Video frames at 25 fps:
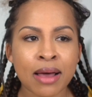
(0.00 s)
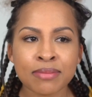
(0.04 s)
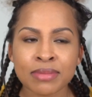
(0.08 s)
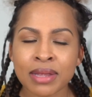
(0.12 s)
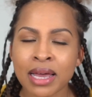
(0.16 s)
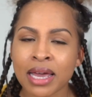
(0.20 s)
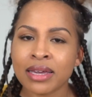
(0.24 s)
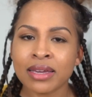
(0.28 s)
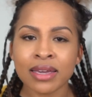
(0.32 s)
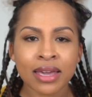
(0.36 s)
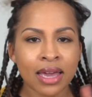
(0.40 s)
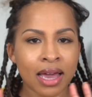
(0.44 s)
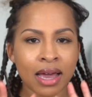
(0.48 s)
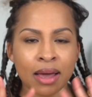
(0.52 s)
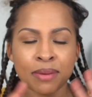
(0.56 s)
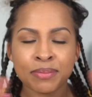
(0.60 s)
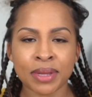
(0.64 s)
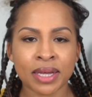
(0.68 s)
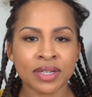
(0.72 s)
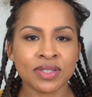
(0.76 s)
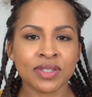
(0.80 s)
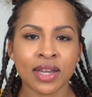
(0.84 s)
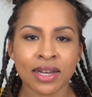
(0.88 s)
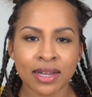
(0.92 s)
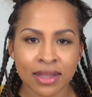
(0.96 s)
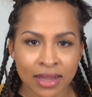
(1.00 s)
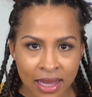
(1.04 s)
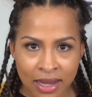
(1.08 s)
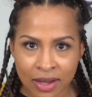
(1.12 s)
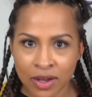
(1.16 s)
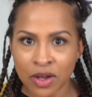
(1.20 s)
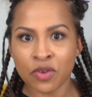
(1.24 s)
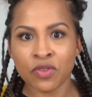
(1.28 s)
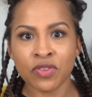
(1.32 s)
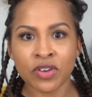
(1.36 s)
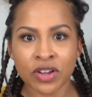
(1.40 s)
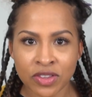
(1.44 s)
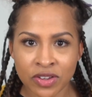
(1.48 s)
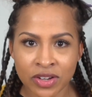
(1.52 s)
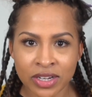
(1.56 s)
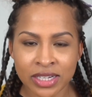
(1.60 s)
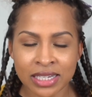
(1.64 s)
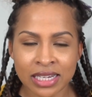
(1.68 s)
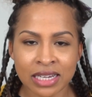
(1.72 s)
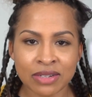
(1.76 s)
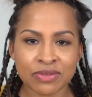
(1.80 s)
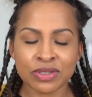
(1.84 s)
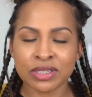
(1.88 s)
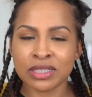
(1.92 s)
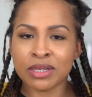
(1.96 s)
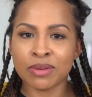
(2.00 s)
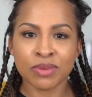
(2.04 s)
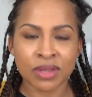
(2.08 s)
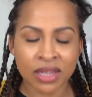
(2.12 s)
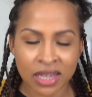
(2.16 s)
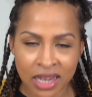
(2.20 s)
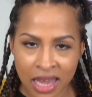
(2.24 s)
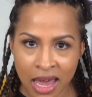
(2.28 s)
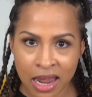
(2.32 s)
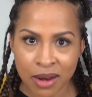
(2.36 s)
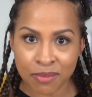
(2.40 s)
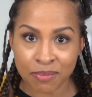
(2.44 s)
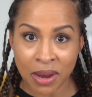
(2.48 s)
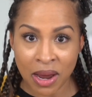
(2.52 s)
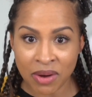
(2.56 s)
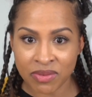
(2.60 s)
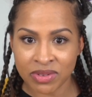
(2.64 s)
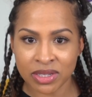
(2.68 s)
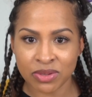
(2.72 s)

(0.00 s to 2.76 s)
like, yeah, I'm not trying to like go further in debt for something that I'm not really